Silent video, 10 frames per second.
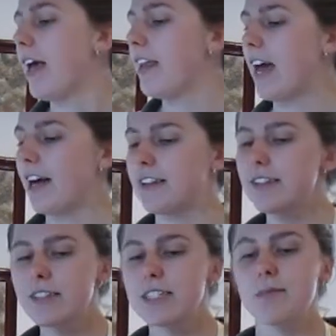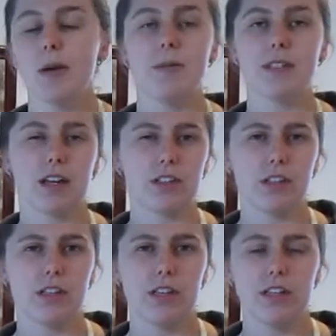Now this experiment
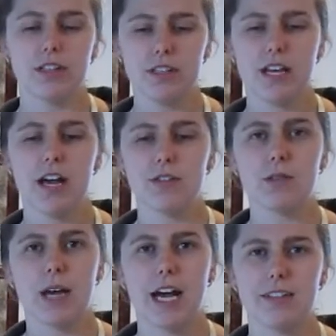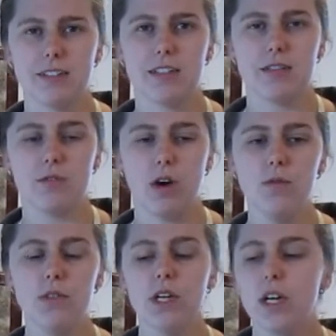actually does have some hazards
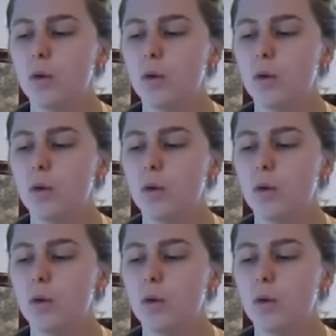involved.